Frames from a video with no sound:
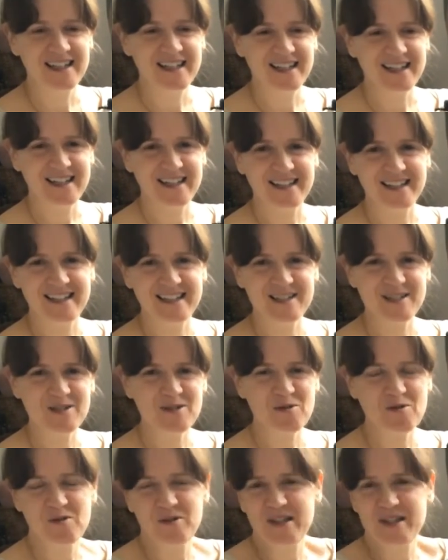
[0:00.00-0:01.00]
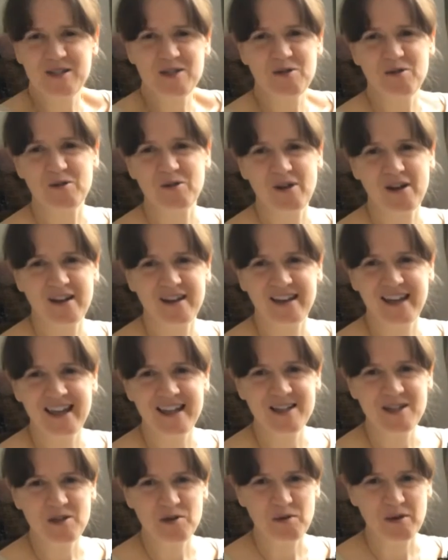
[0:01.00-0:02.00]
There's no
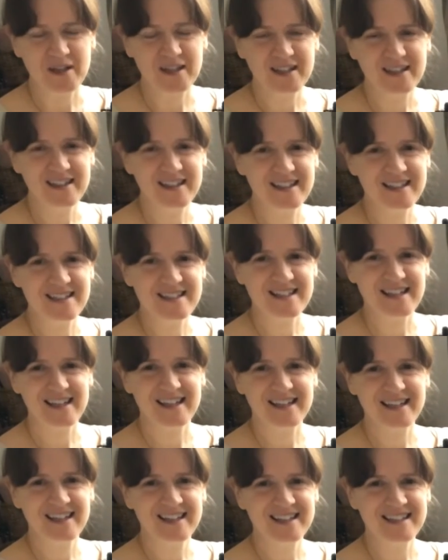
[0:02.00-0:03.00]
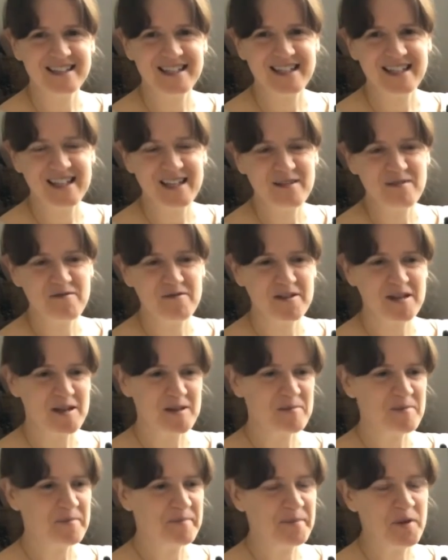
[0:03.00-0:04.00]
end to it. It's an
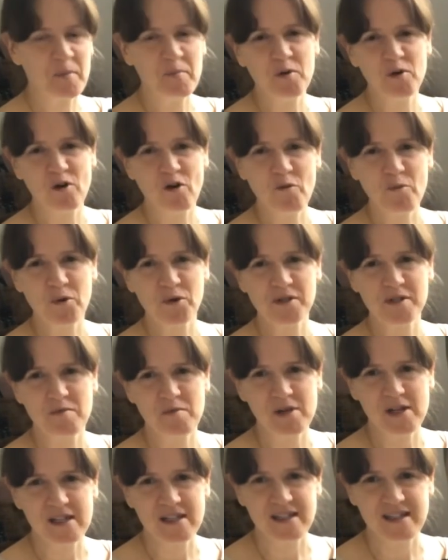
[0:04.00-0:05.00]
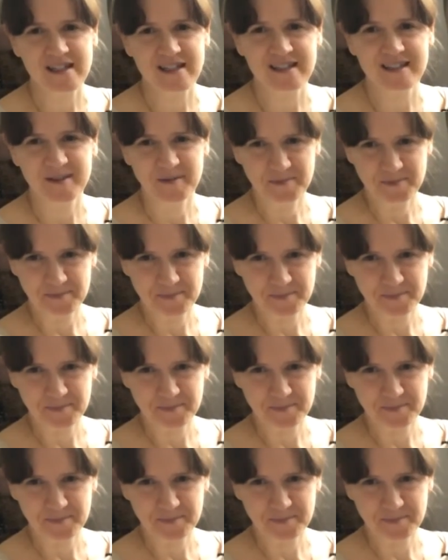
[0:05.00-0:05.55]
infinite number of possibilities.